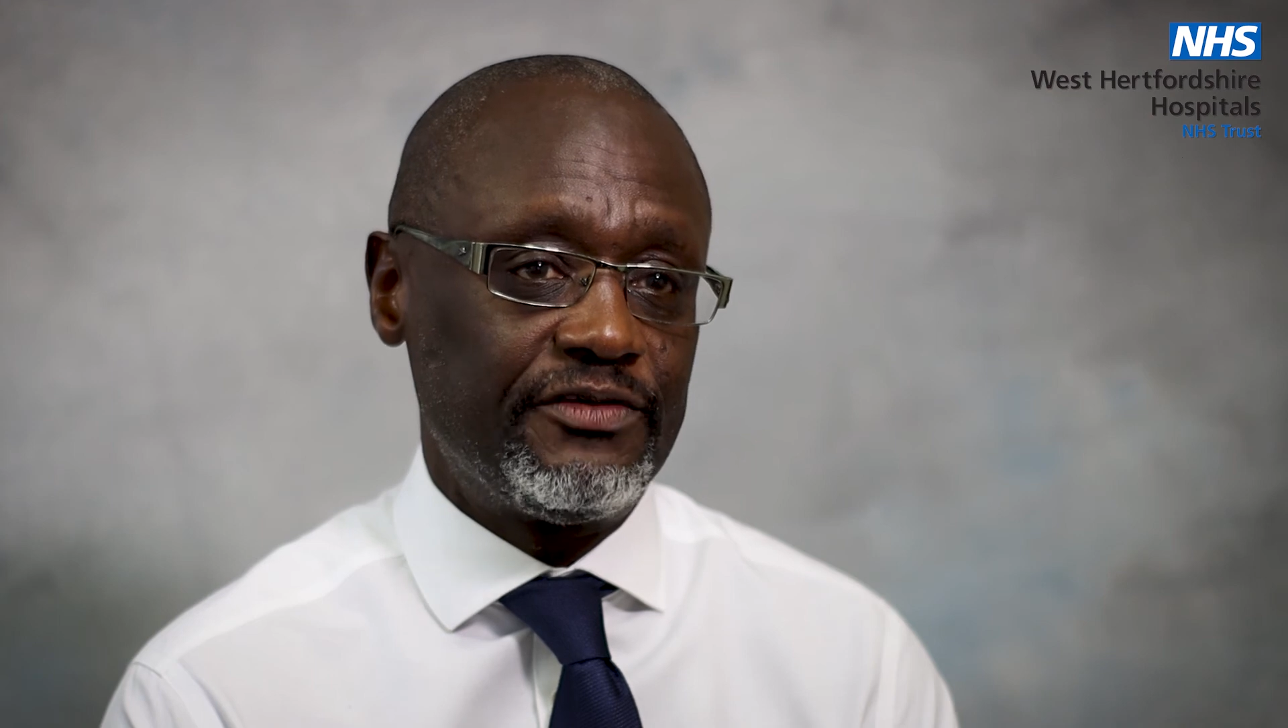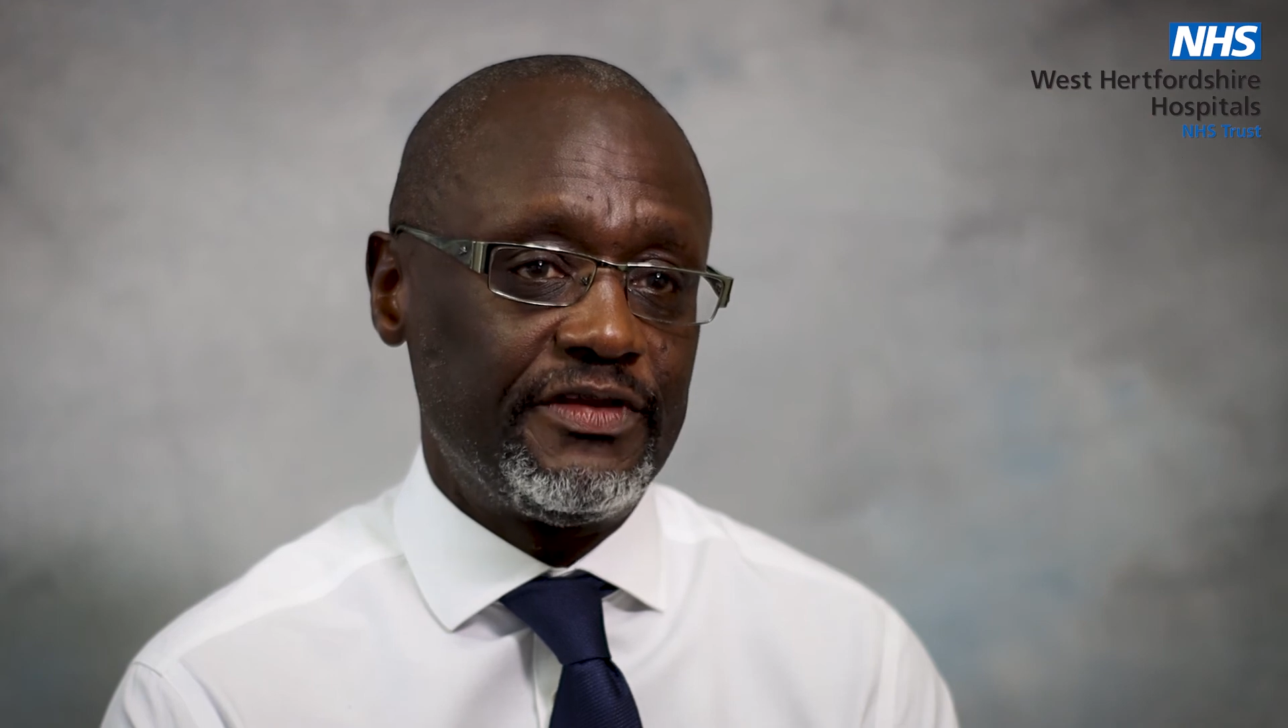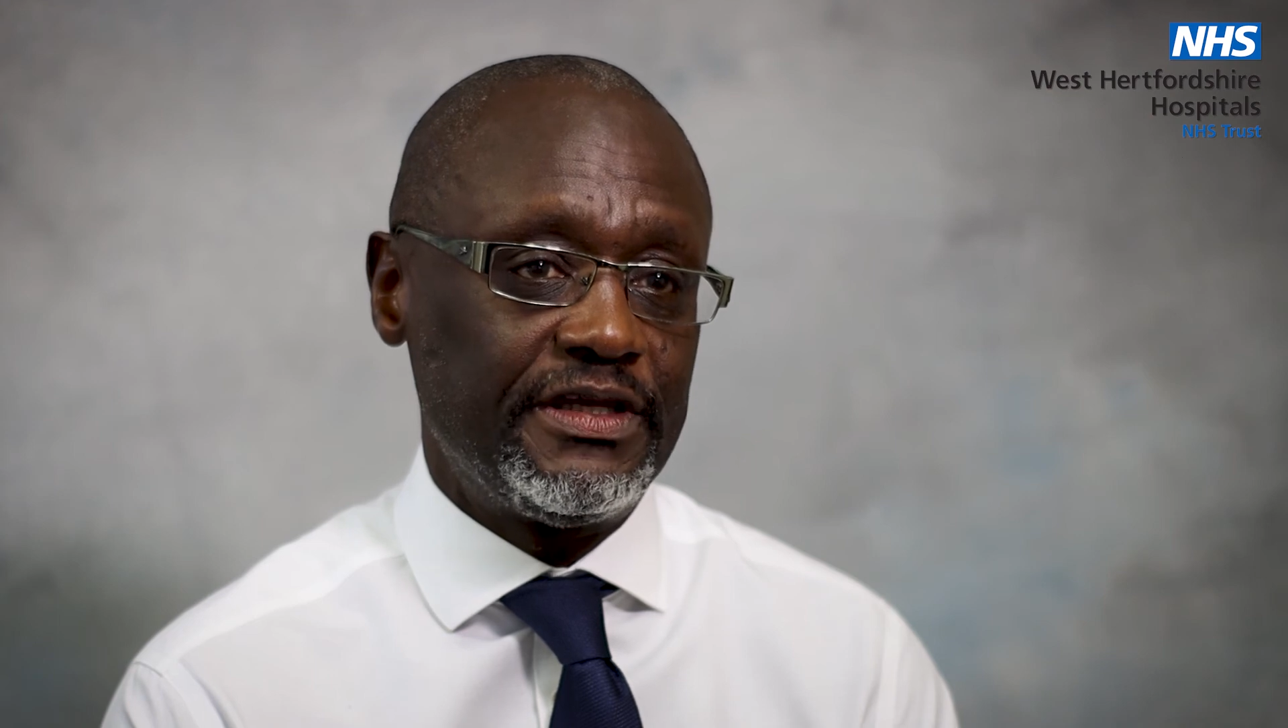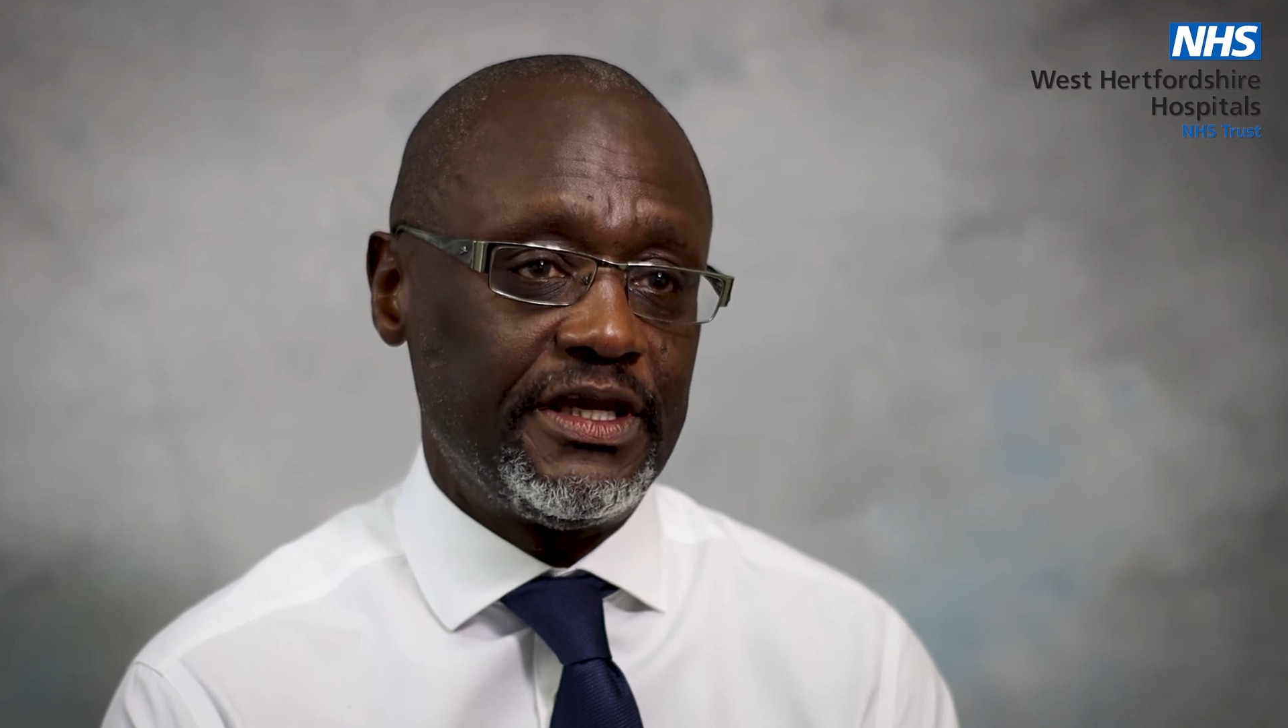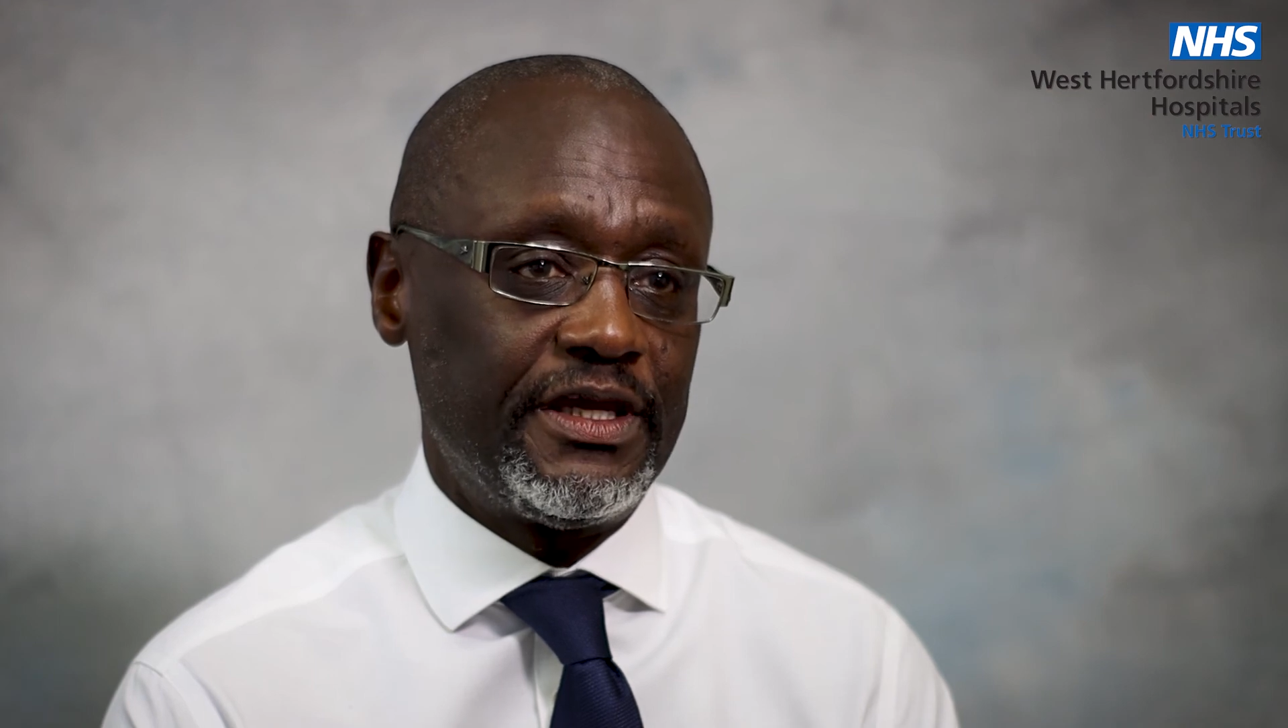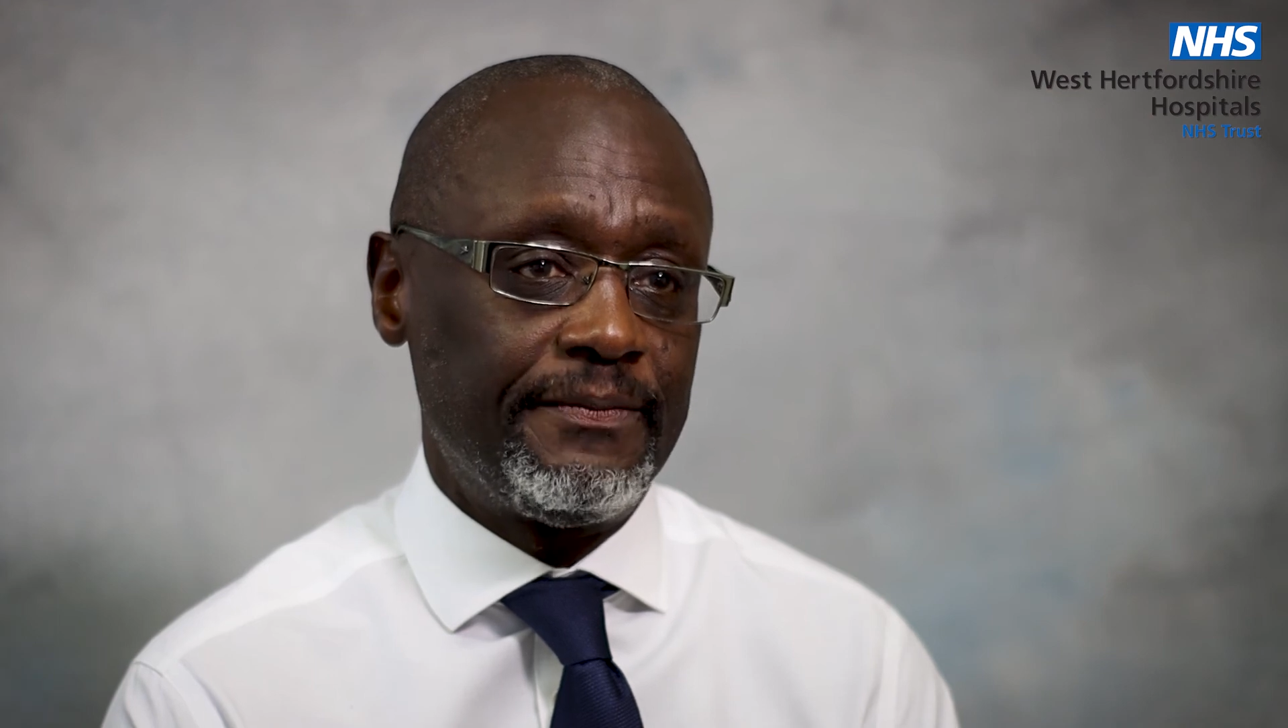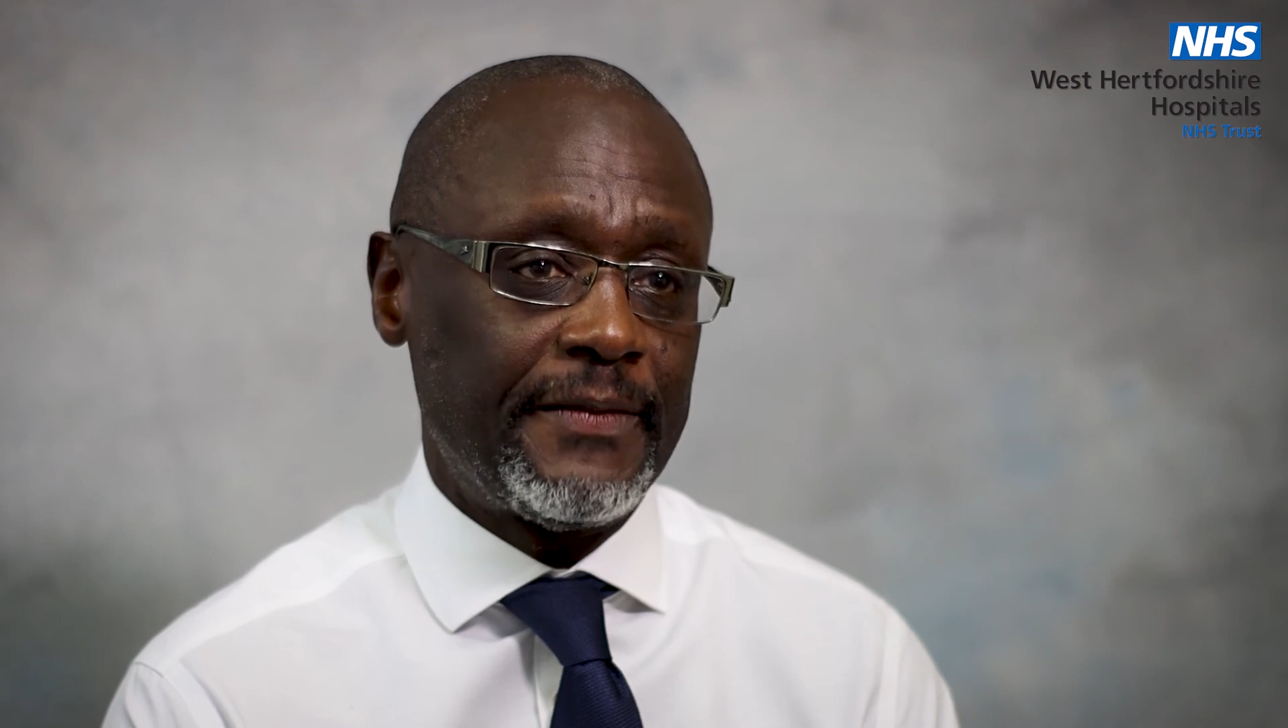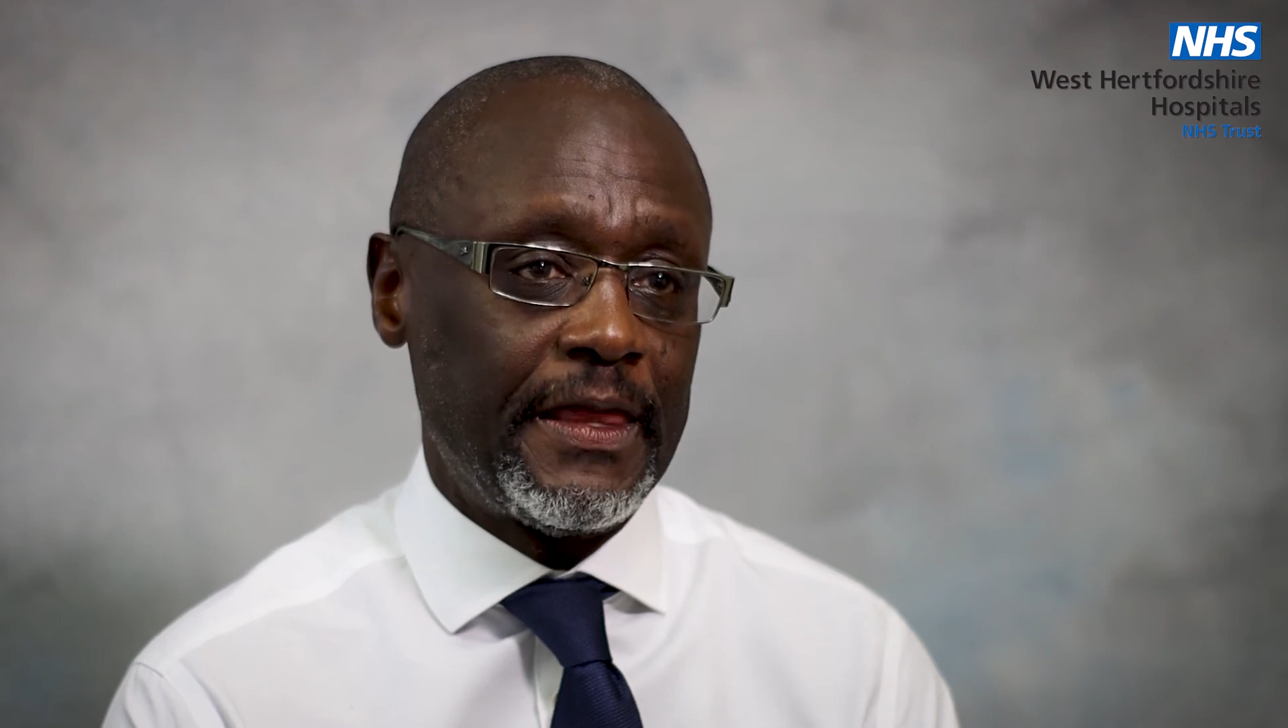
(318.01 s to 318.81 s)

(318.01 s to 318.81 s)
of the year.